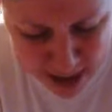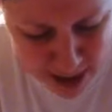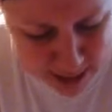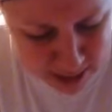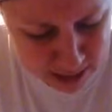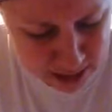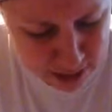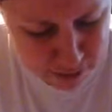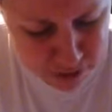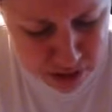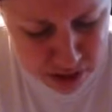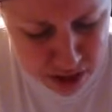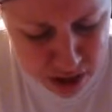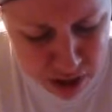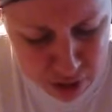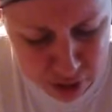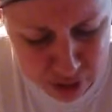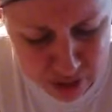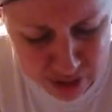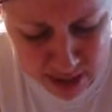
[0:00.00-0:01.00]
to give us
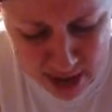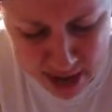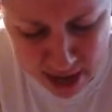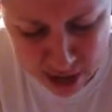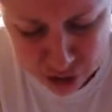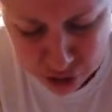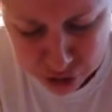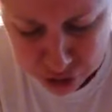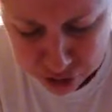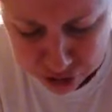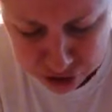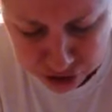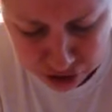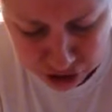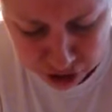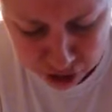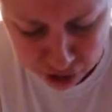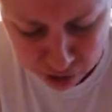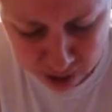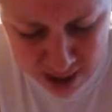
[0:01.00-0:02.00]
another day to turn to
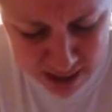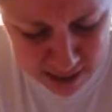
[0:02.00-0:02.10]
you,